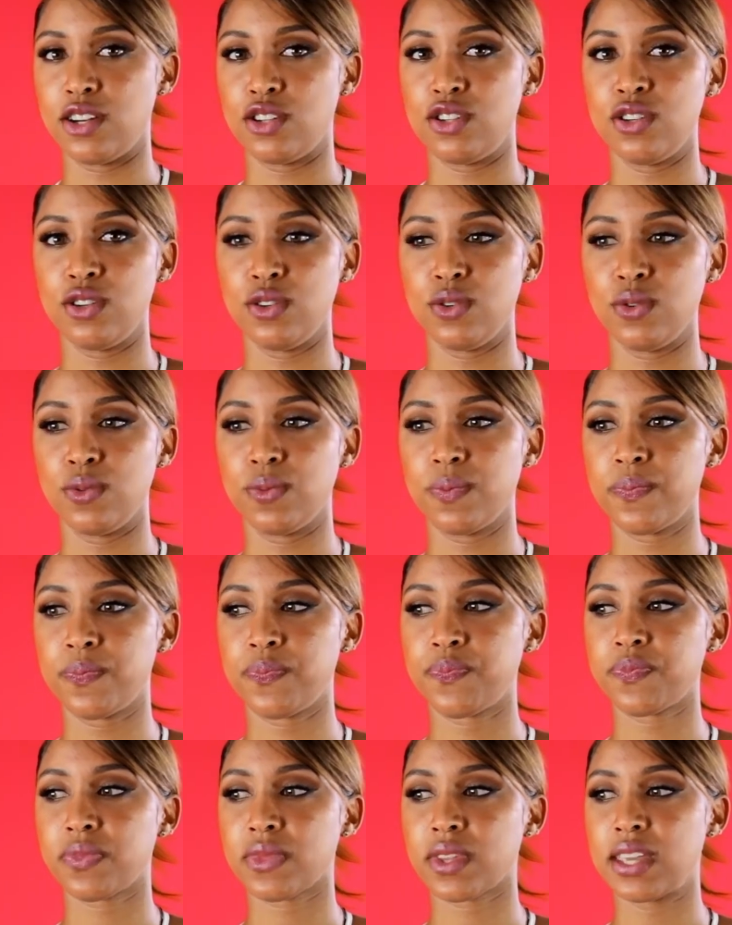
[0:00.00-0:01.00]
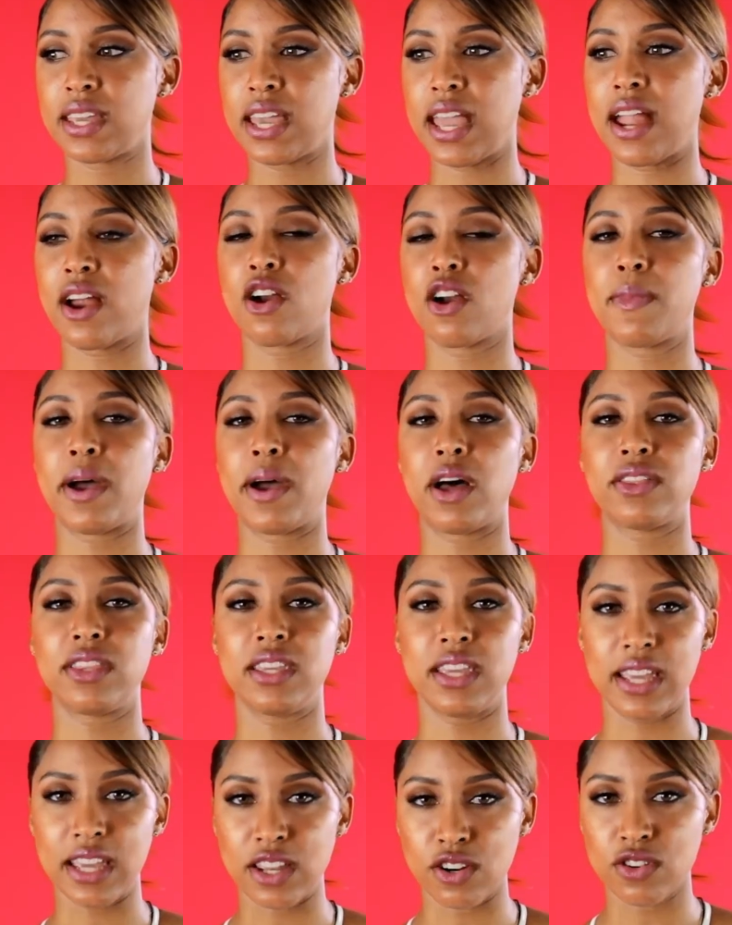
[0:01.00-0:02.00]
and to care about
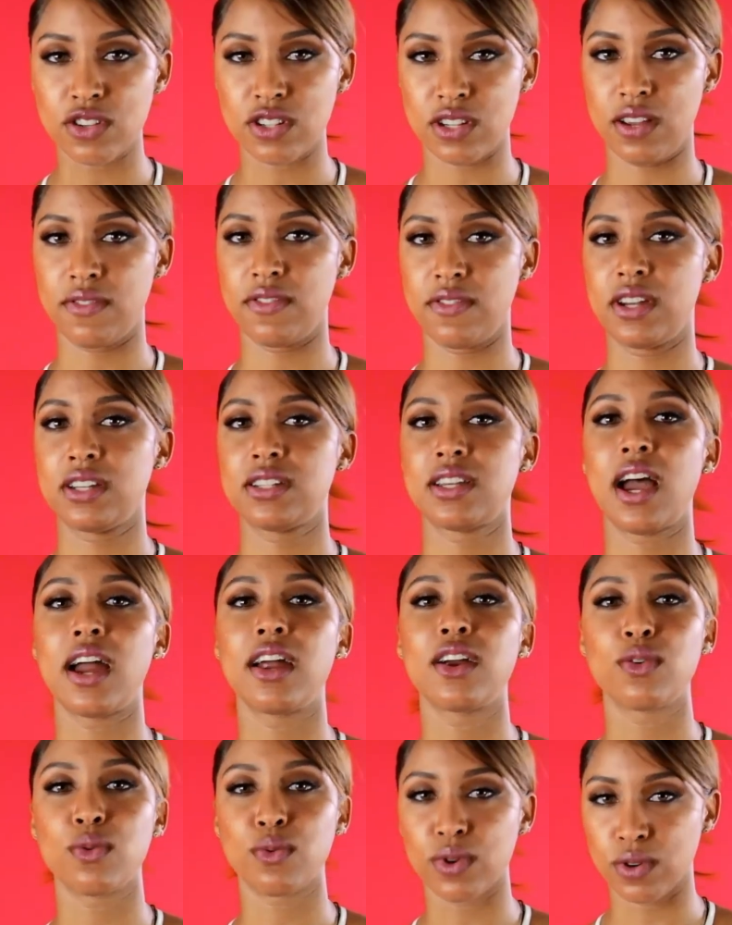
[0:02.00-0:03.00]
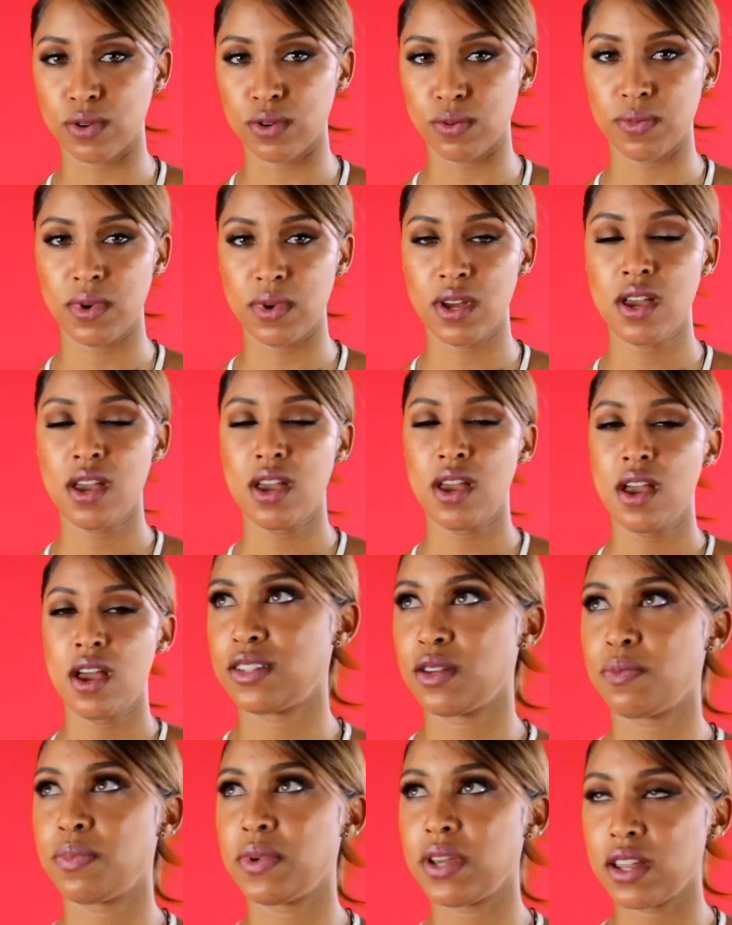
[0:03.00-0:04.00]
the energy of an entire room.
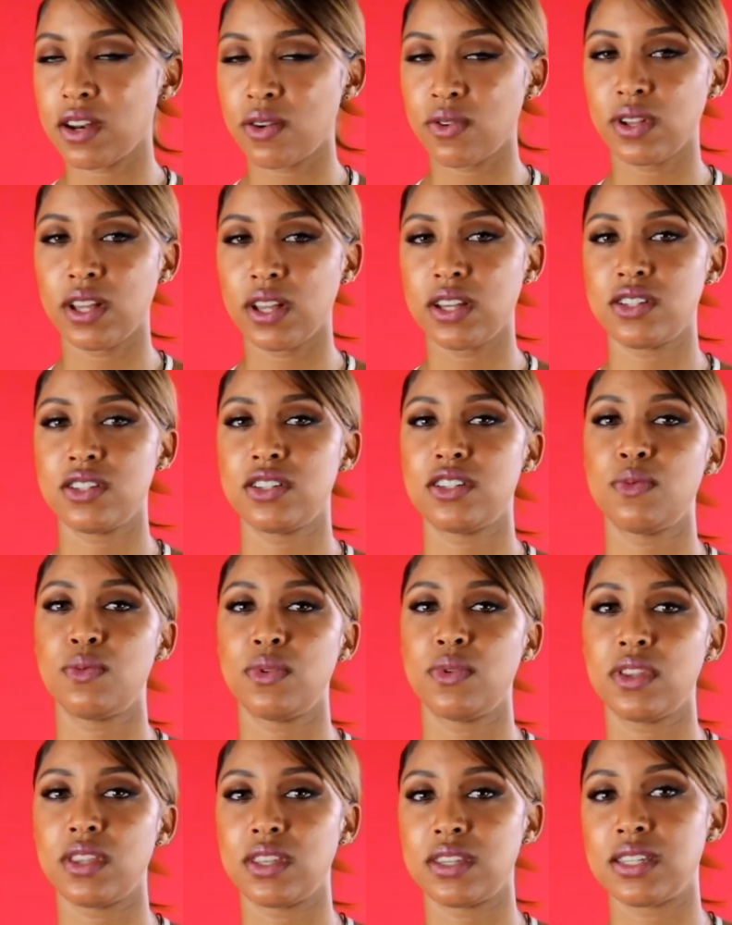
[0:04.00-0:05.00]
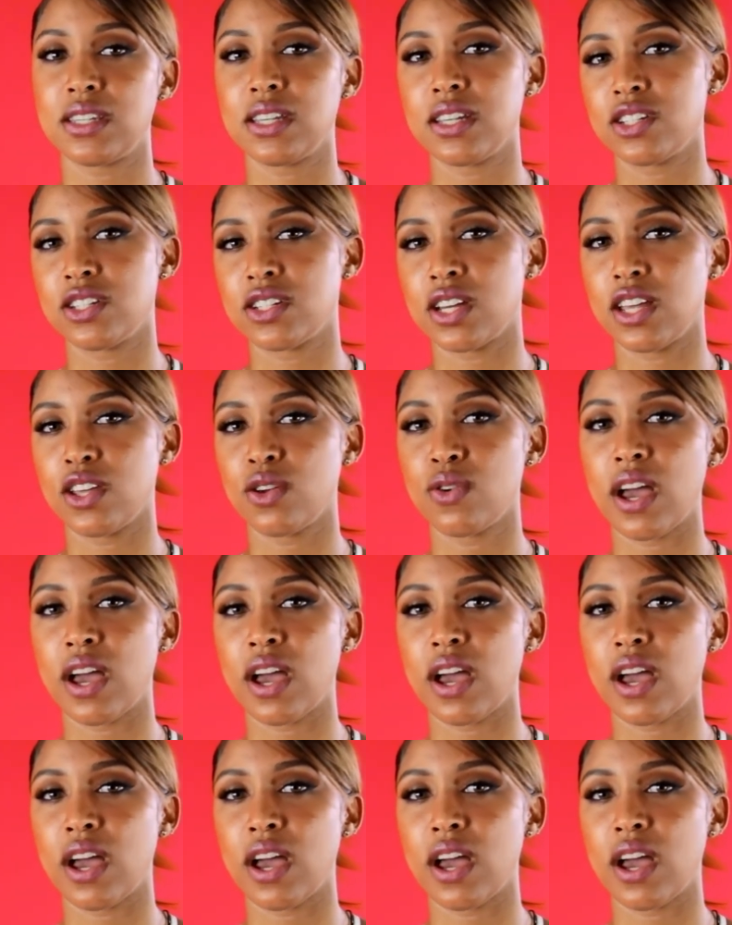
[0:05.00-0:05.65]
To be in a relationship with a DJ,